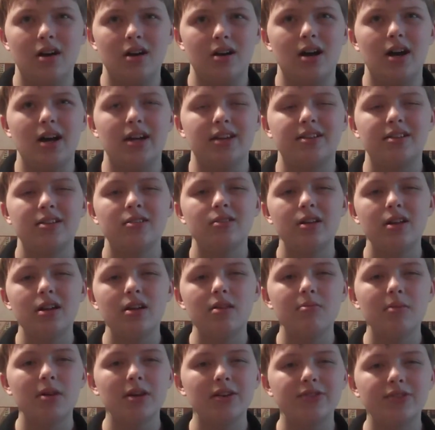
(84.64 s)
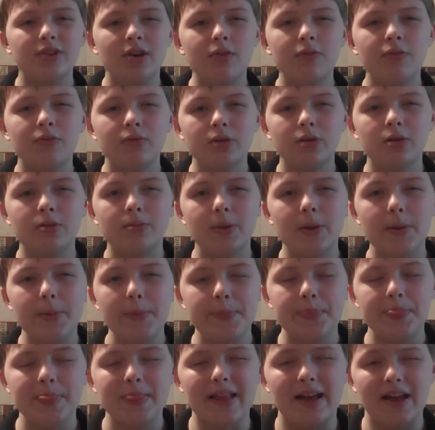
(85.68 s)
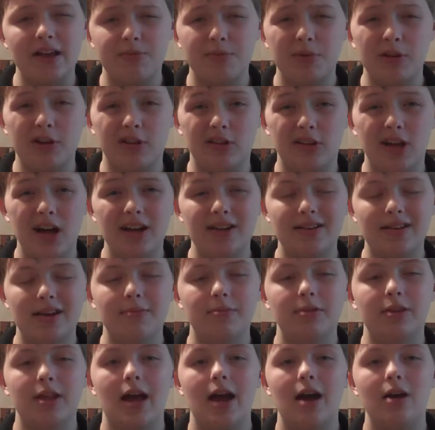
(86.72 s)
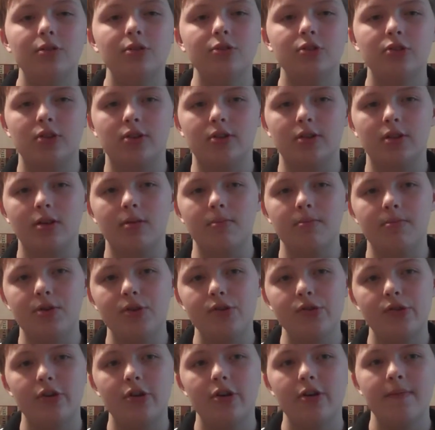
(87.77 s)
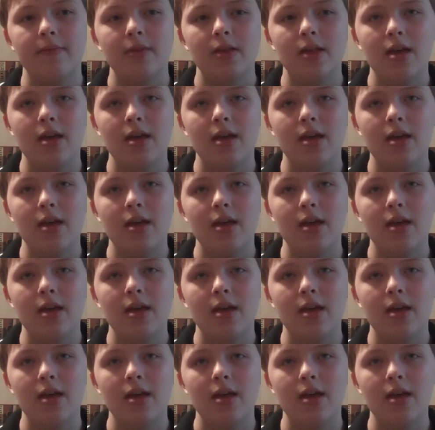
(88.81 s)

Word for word: isolated myself a little bit. I spent a lot of time in the house on the computer.